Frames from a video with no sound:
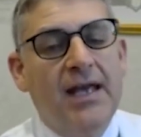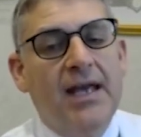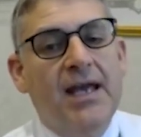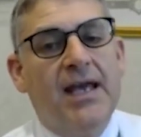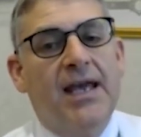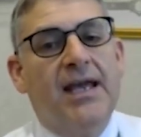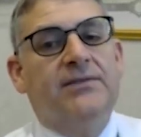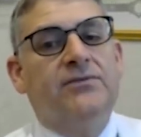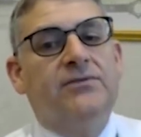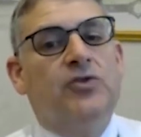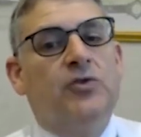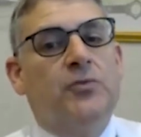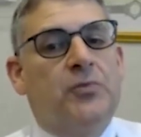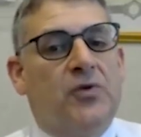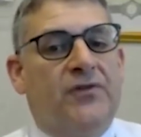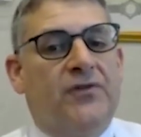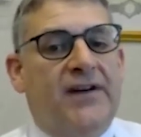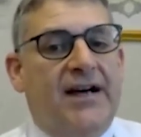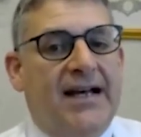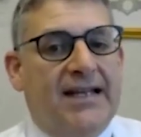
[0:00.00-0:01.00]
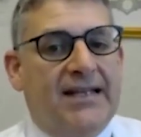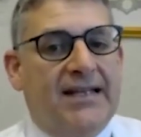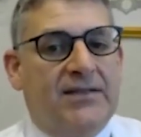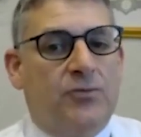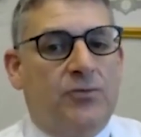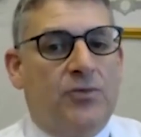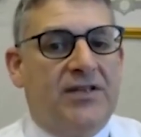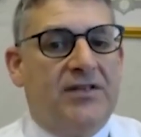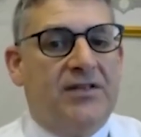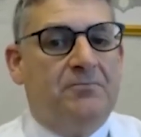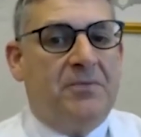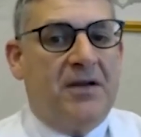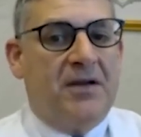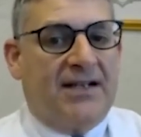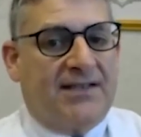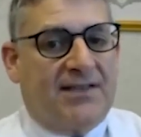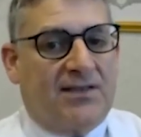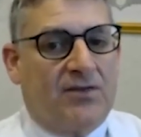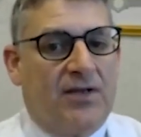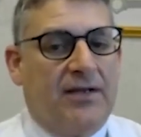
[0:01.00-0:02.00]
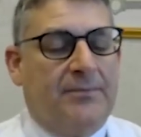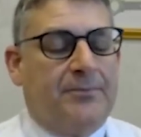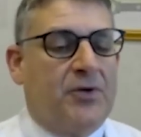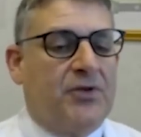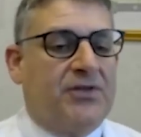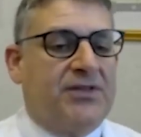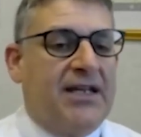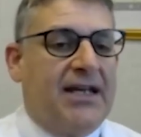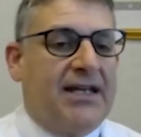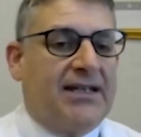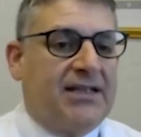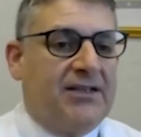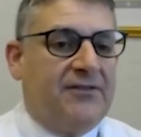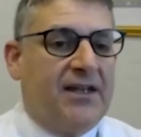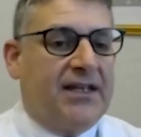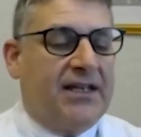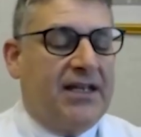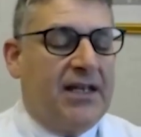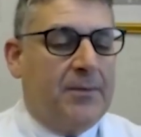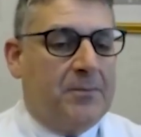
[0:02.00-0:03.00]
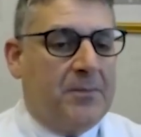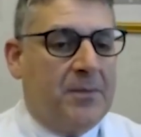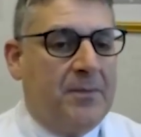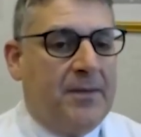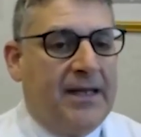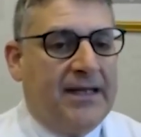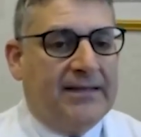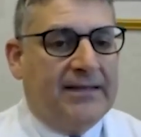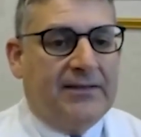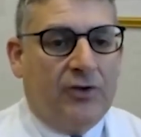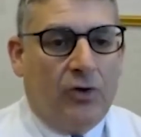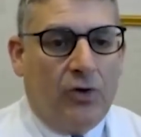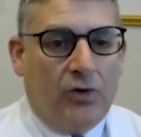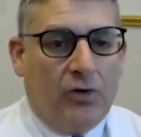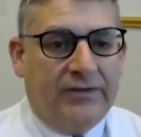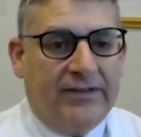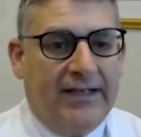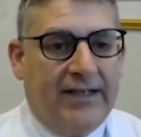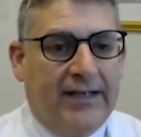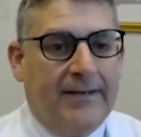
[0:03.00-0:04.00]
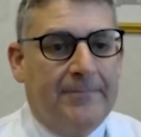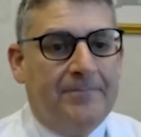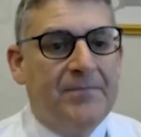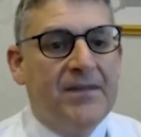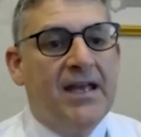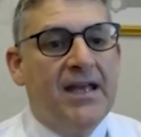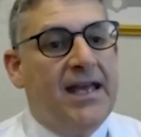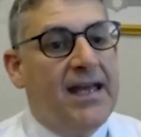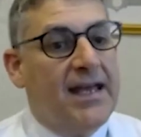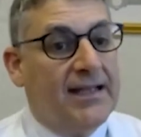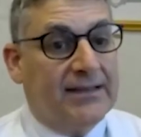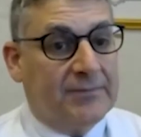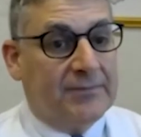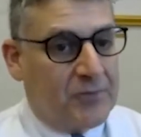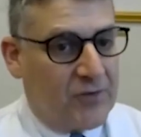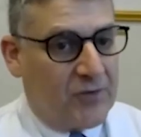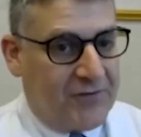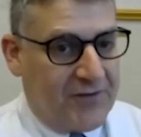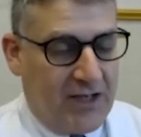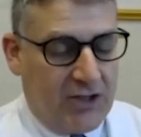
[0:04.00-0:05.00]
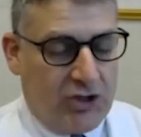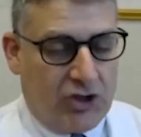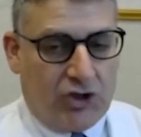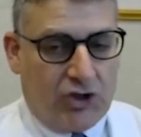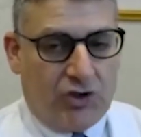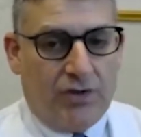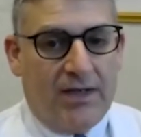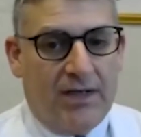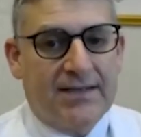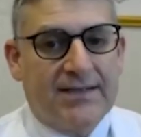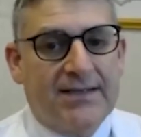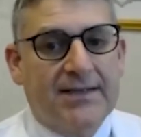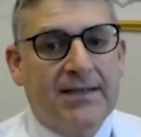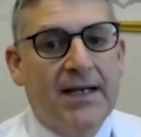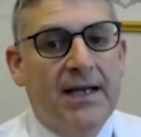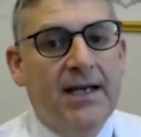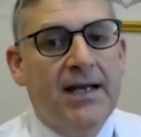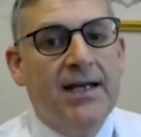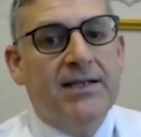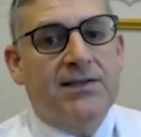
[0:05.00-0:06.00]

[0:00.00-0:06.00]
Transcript: and to provide with personal protective equipment all the health professionals.